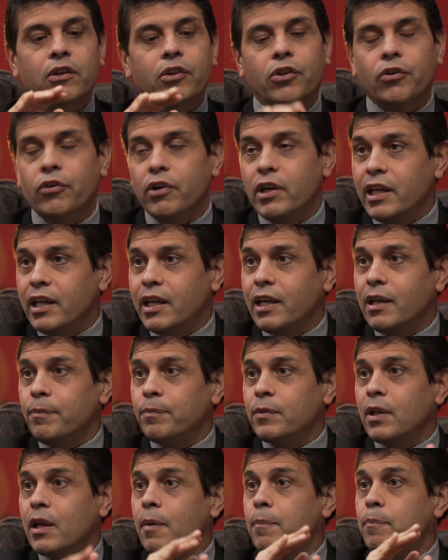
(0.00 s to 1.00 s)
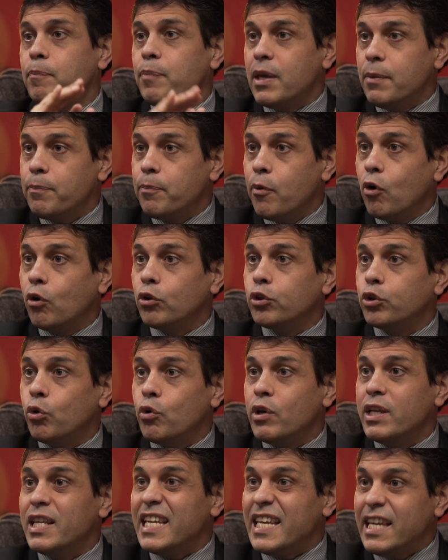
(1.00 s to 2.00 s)
three, people
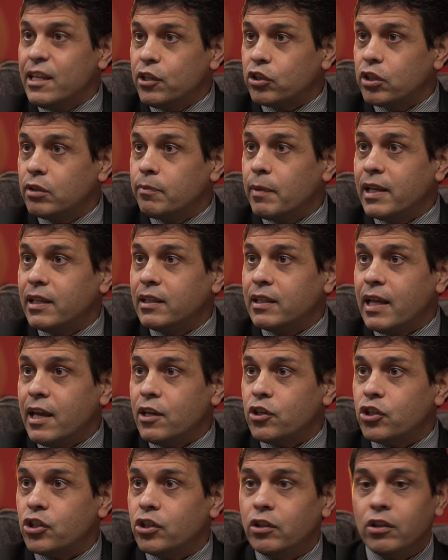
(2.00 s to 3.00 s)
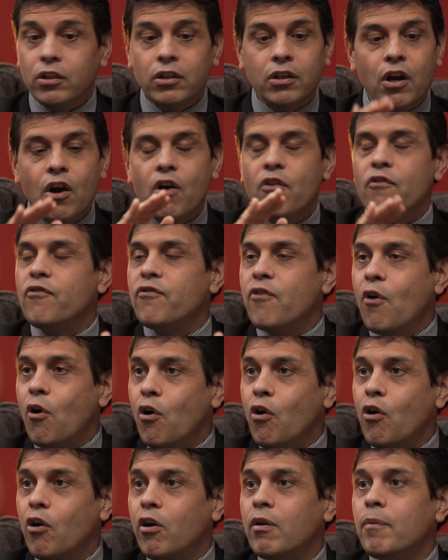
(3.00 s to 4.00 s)
doing Eastern meditation,
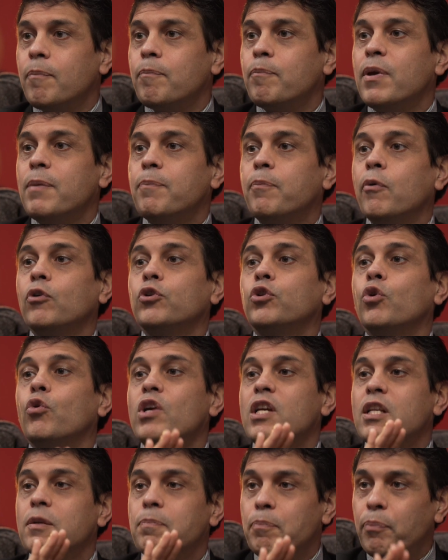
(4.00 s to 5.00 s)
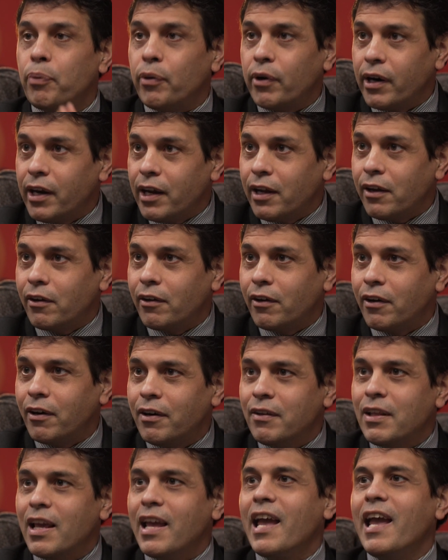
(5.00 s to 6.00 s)
four, people doing
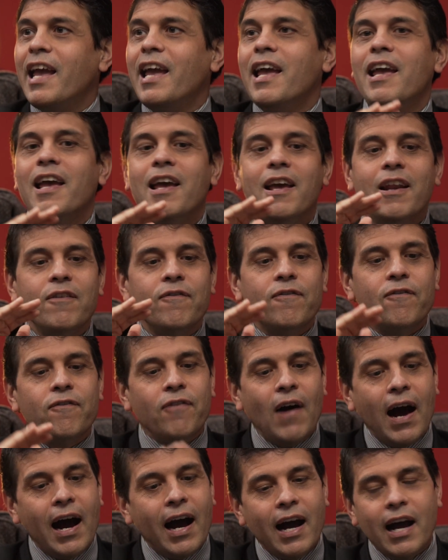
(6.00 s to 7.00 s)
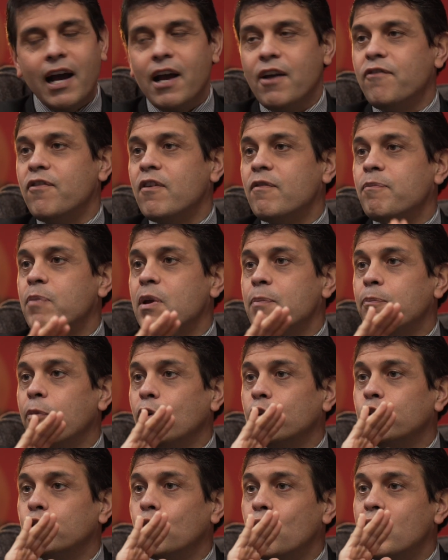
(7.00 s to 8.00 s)
prayer, and five,
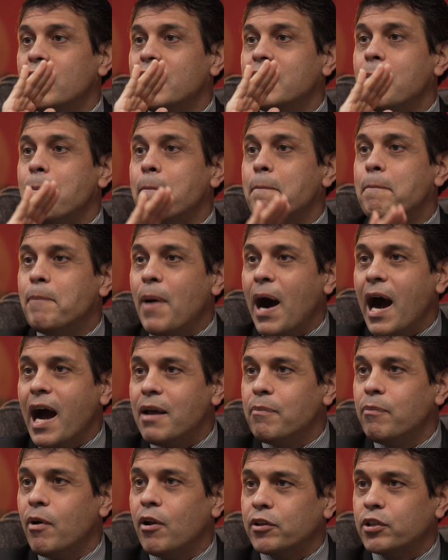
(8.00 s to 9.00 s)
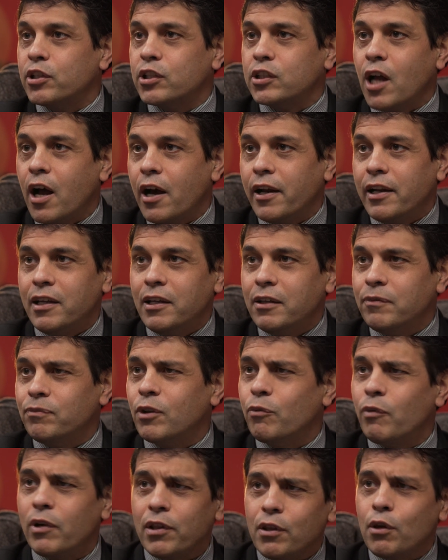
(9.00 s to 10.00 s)
people doing Bible study.
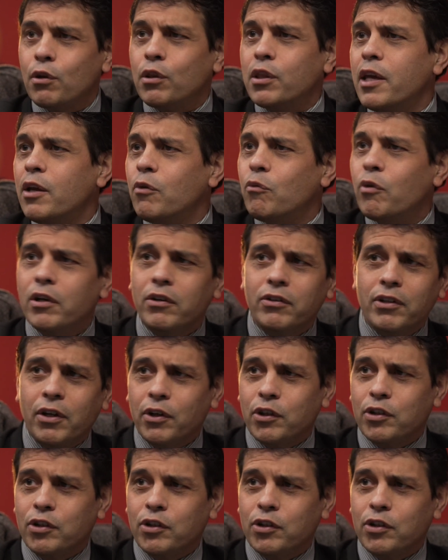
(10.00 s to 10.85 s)
What mm. do you hmm. think? What are the